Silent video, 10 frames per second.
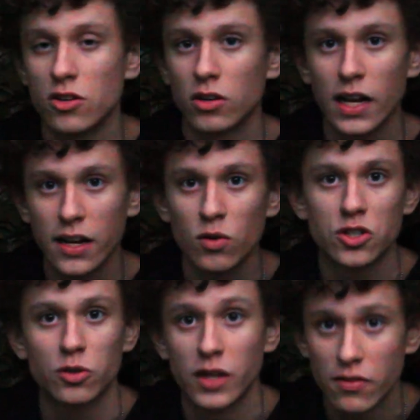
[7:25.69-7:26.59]
or
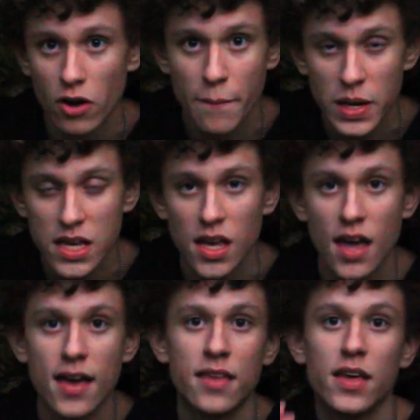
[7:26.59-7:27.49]
language or whatever it be
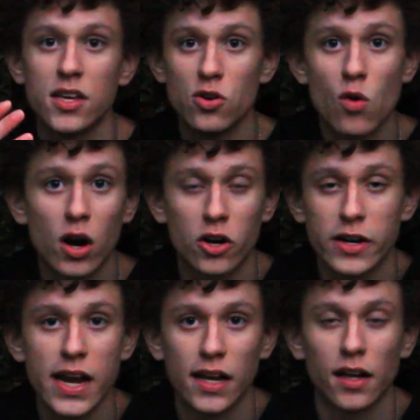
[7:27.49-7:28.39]
that you are
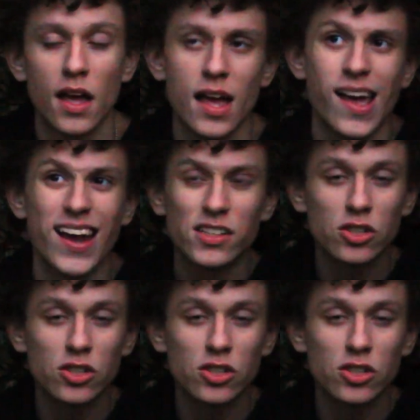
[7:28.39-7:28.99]
creating. And it's